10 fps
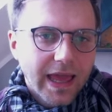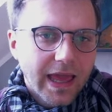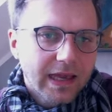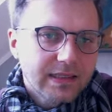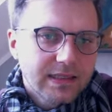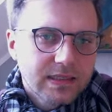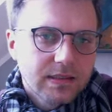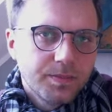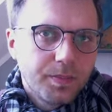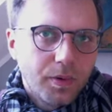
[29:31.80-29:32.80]

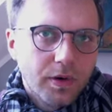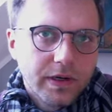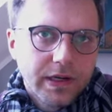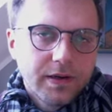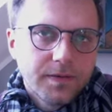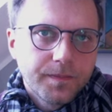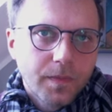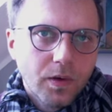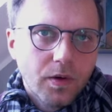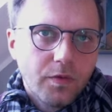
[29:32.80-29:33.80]
exporting
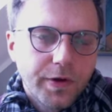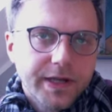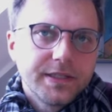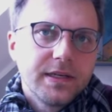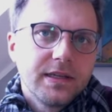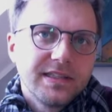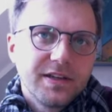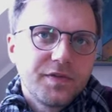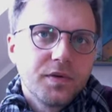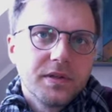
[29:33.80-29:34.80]
or writing
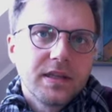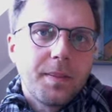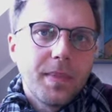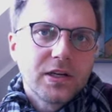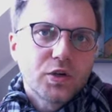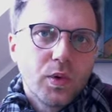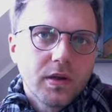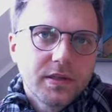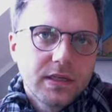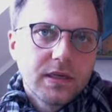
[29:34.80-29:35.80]
different mesh
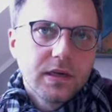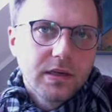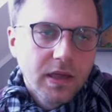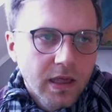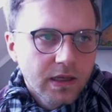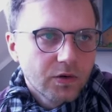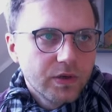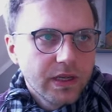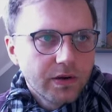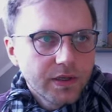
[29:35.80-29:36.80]
quality
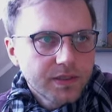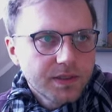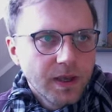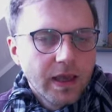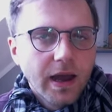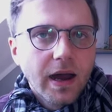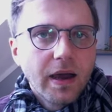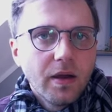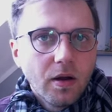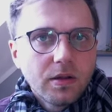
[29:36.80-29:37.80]
criterias
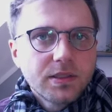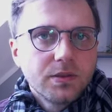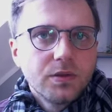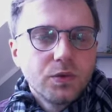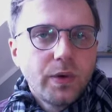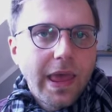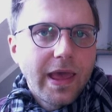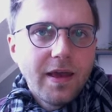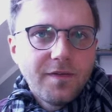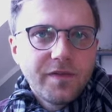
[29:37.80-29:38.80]
I also do
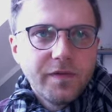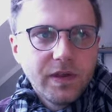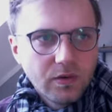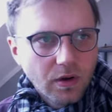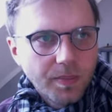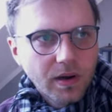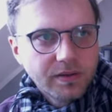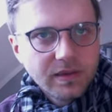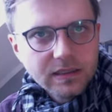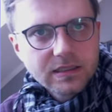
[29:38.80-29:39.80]
have a video
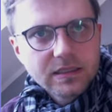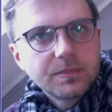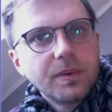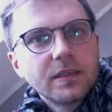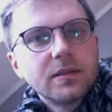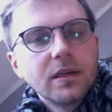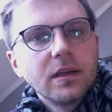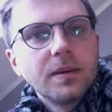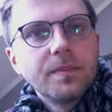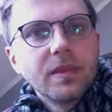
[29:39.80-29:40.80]
about this, but
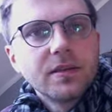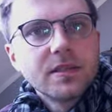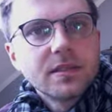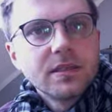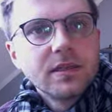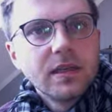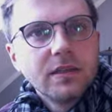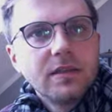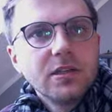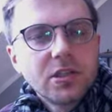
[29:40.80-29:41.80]
um, this is an
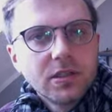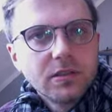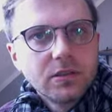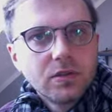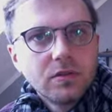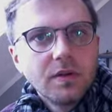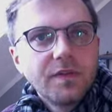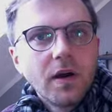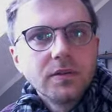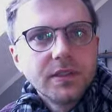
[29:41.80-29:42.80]
addition to the
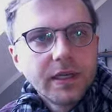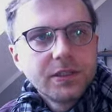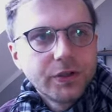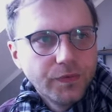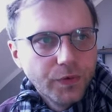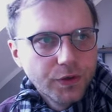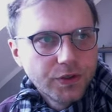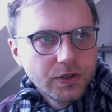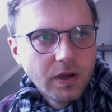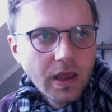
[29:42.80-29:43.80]
foundation
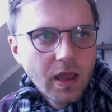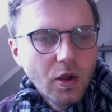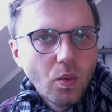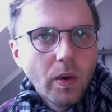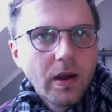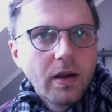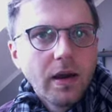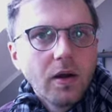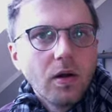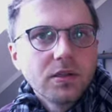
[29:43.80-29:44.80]
version where
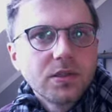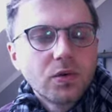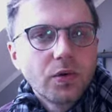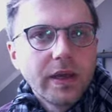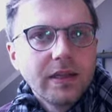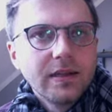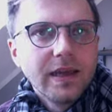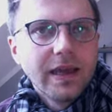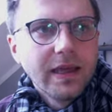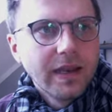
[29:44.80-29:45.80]
I also created
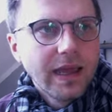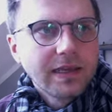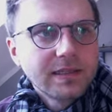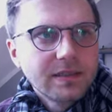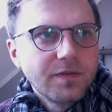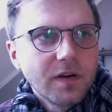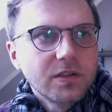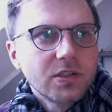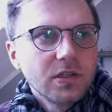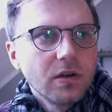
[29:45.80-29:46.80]
an X
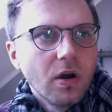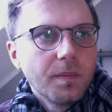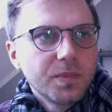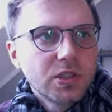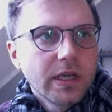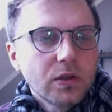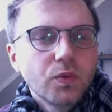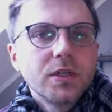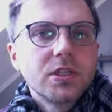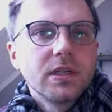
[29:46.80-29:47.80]
function object,
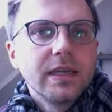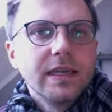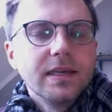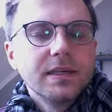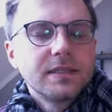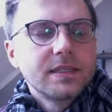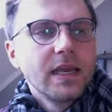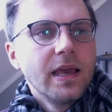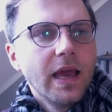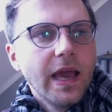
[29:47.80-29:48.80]
which is
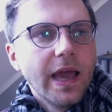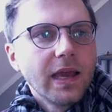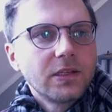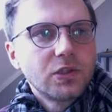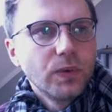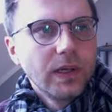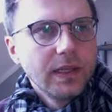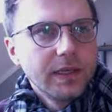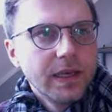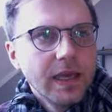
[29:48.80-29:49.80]

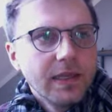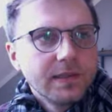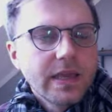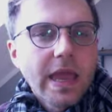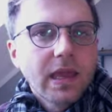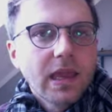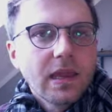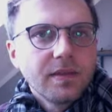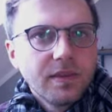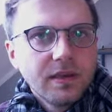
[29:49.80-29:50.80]
actually
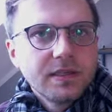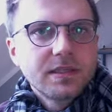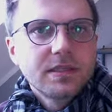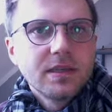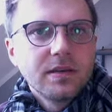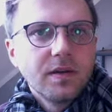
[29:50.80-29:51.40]
taking these